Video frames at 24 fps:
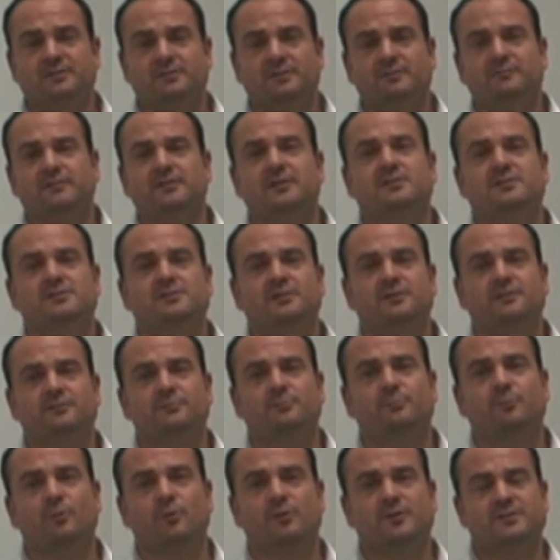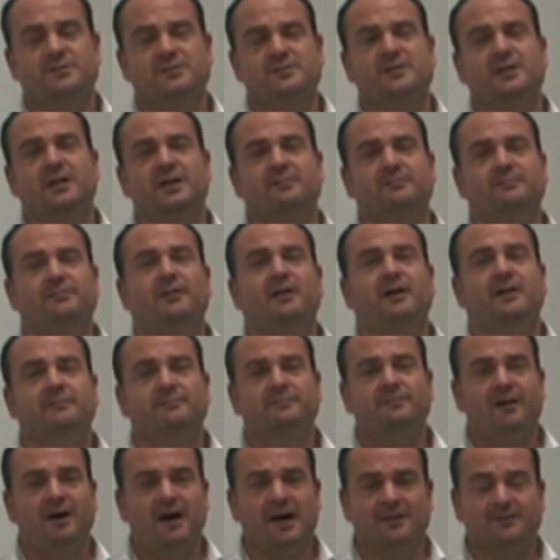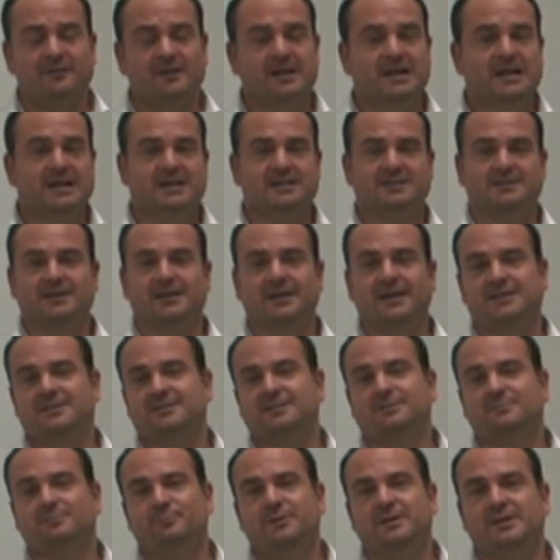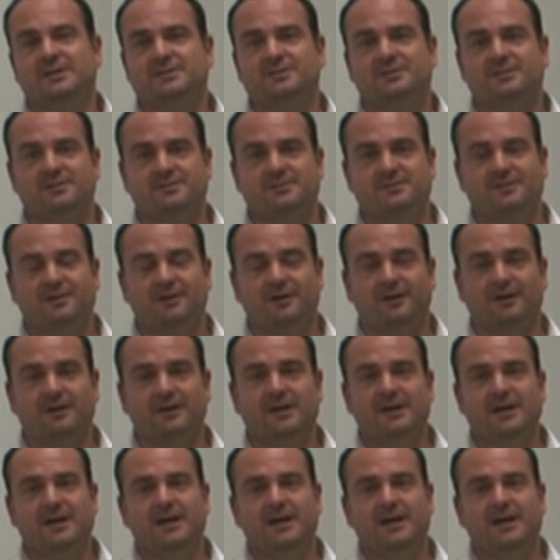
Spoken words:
the VIA Surfboard C855 is an excellent place to start.